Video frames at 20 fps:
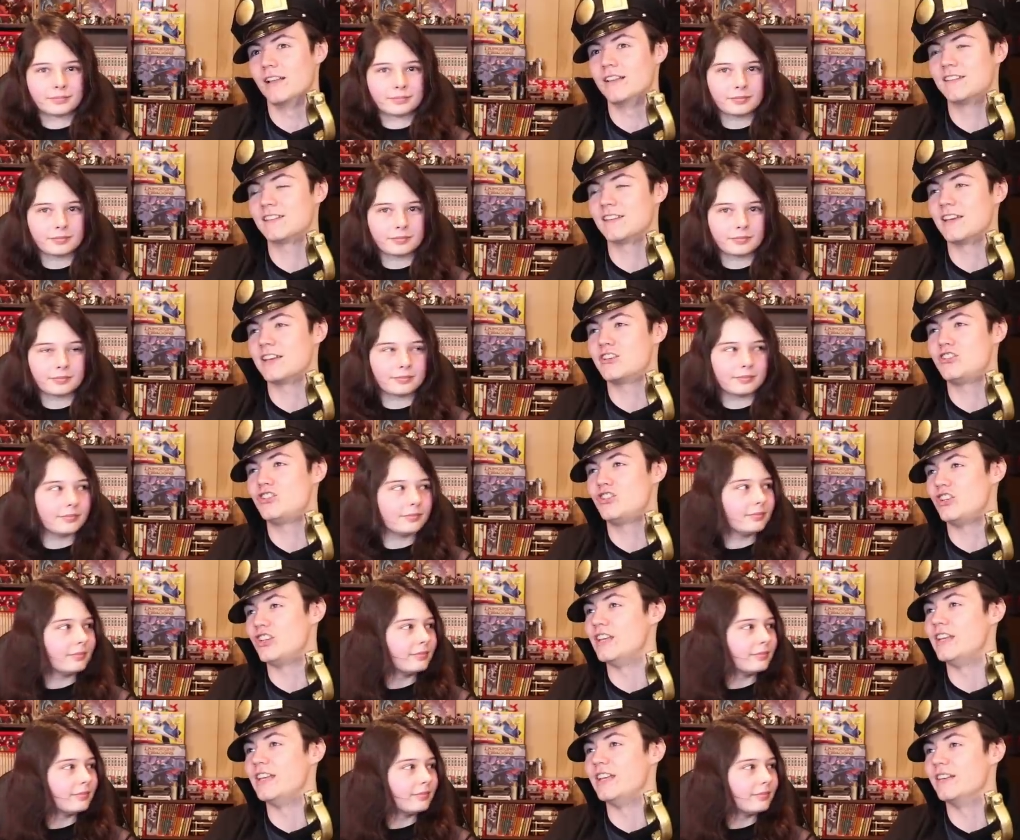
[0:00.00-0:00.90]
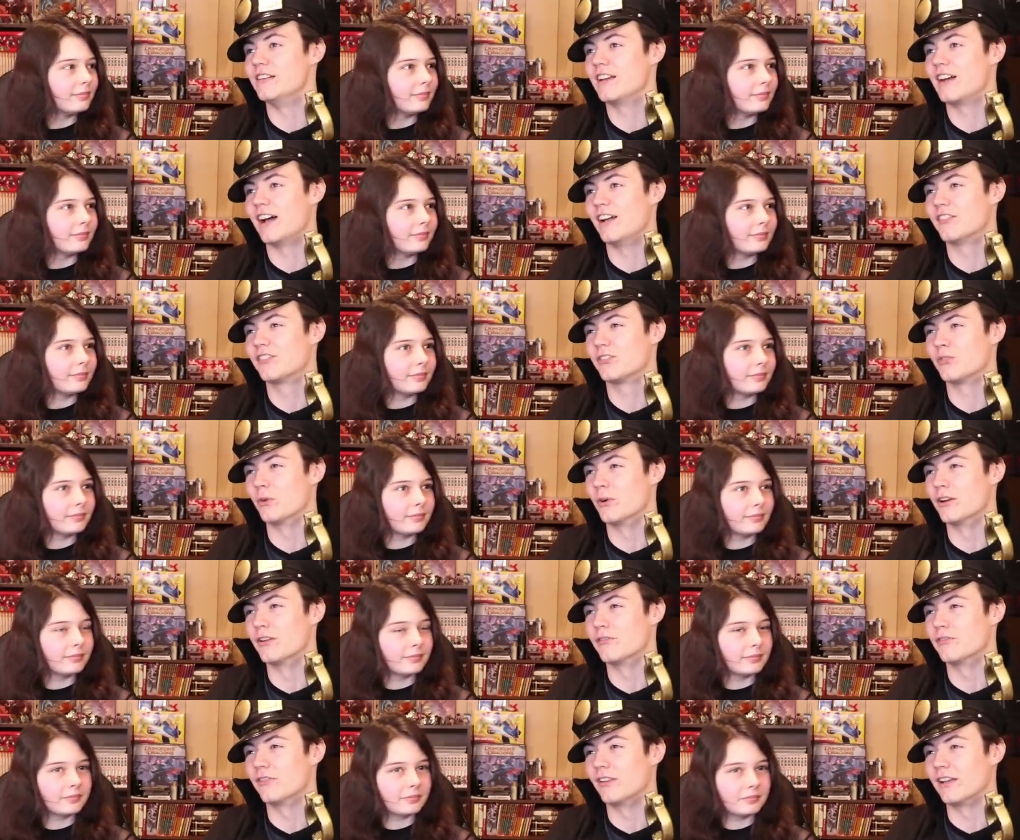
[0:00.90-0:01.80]
Speaker 1: It's like chi,
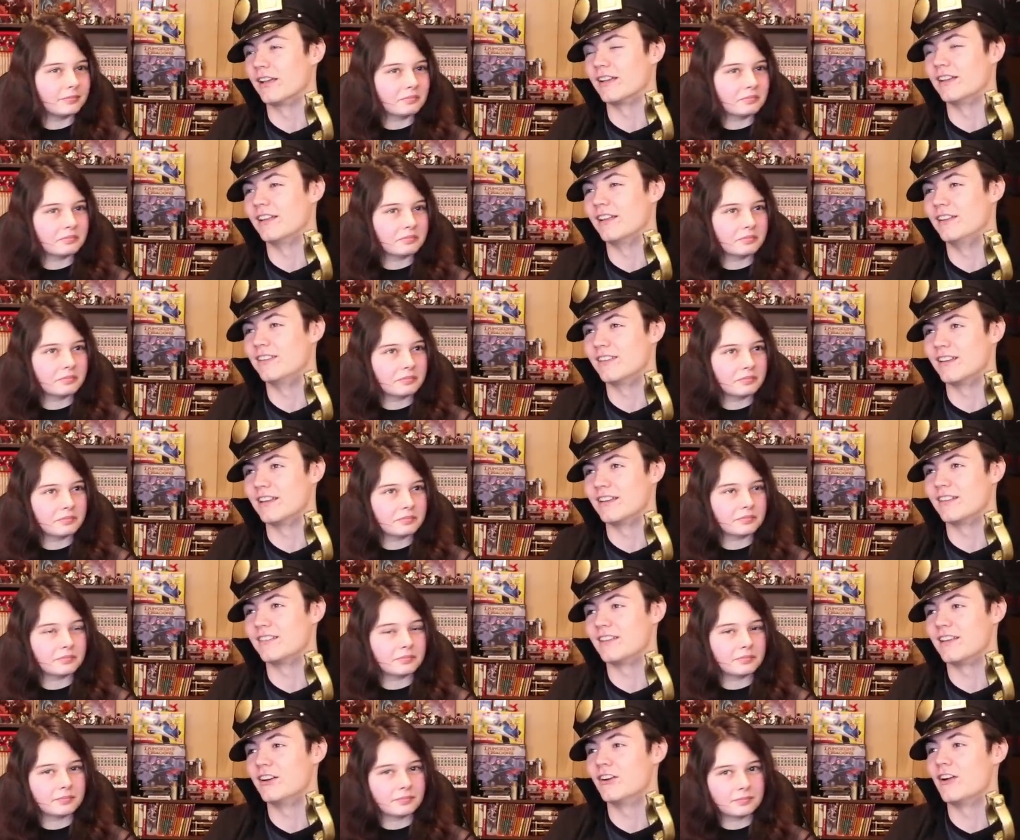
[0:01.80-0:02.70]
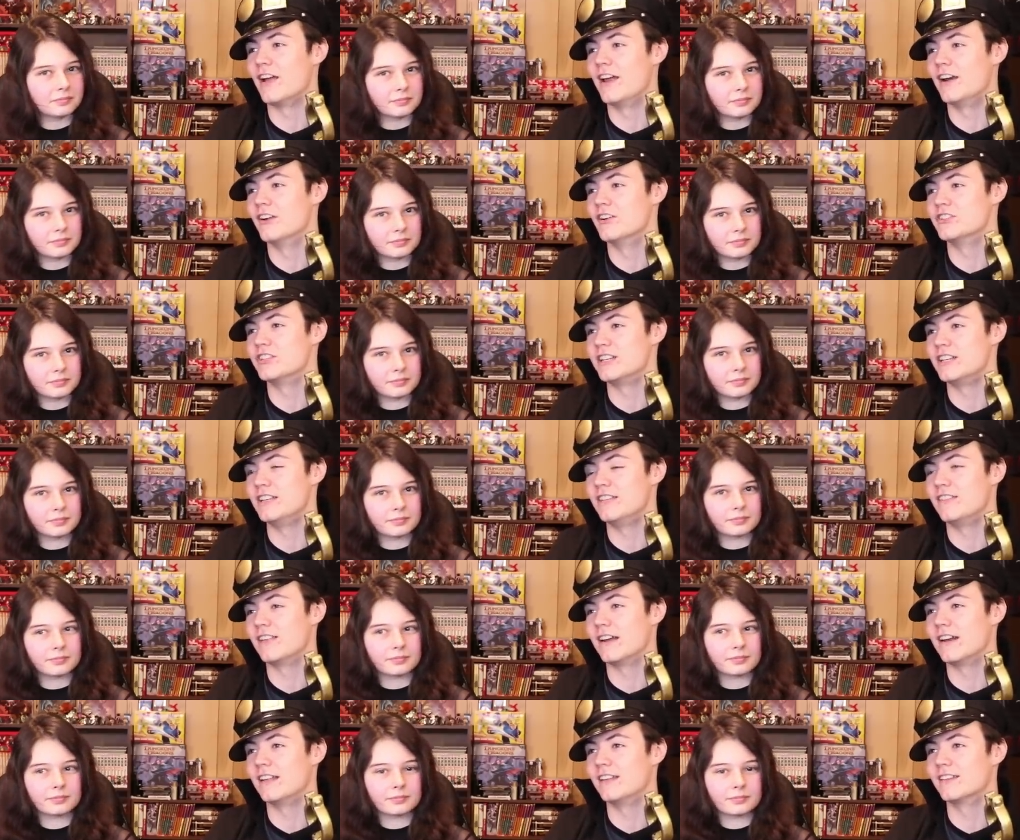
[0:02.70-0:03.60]
sort of like it, it's like this inner
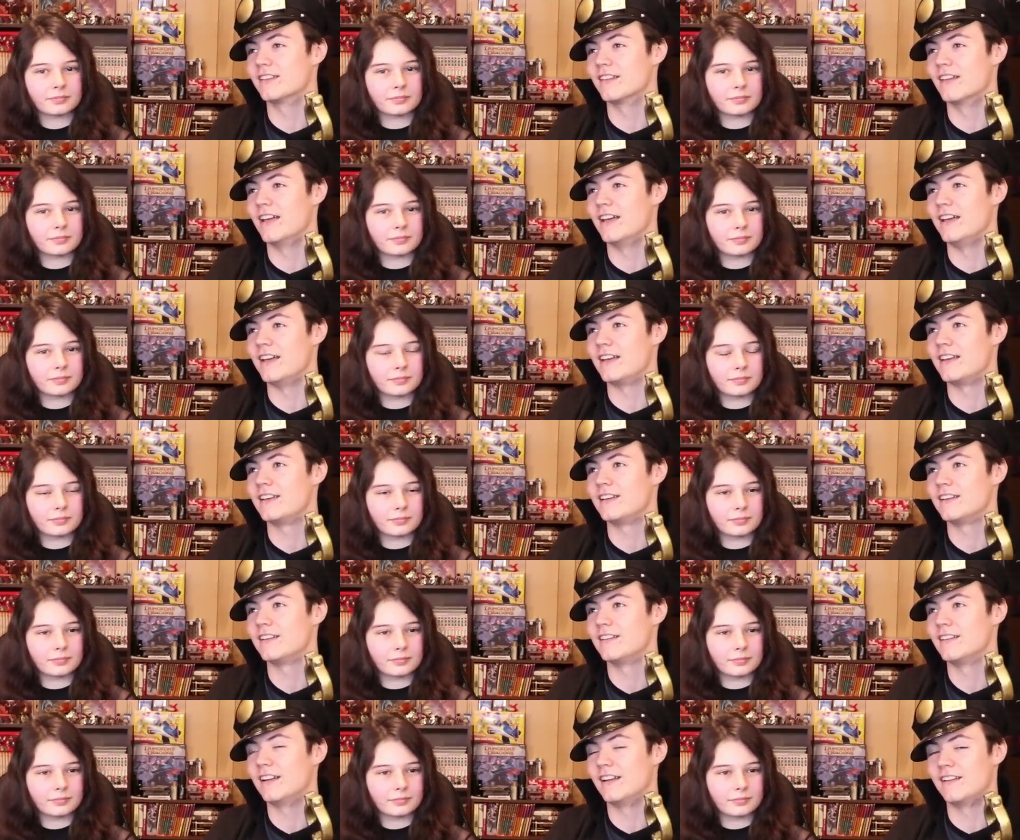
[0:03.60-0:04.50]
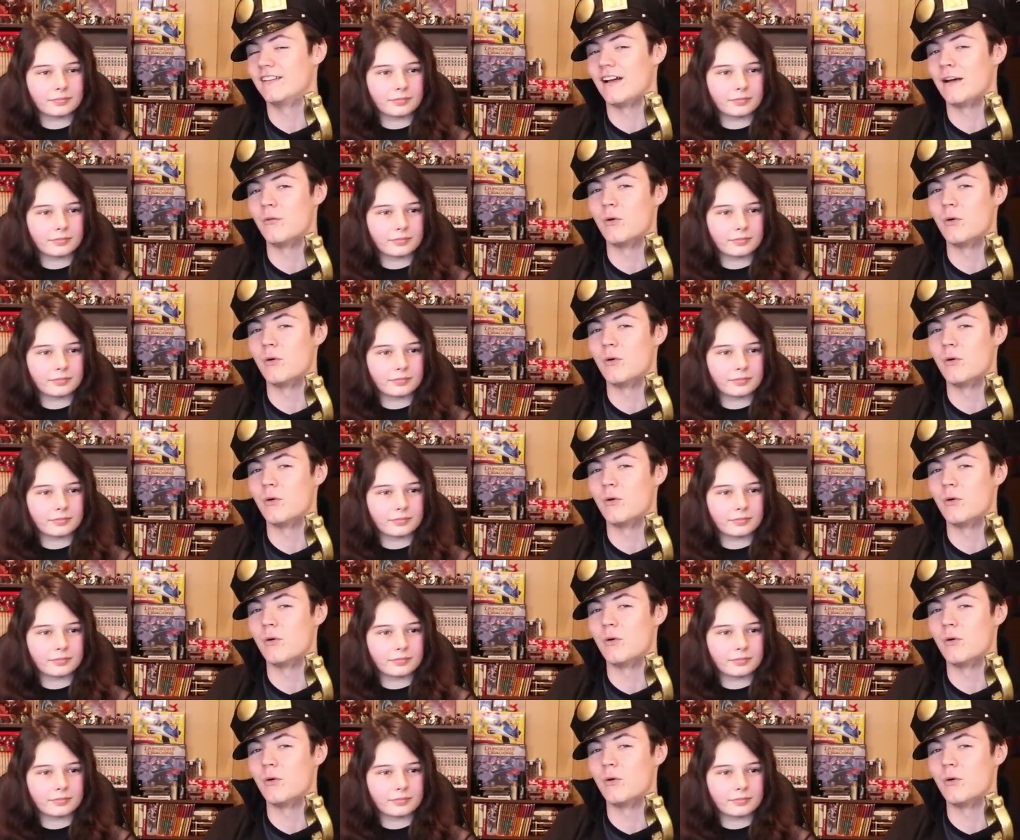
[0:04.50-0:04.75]
energy that is like it.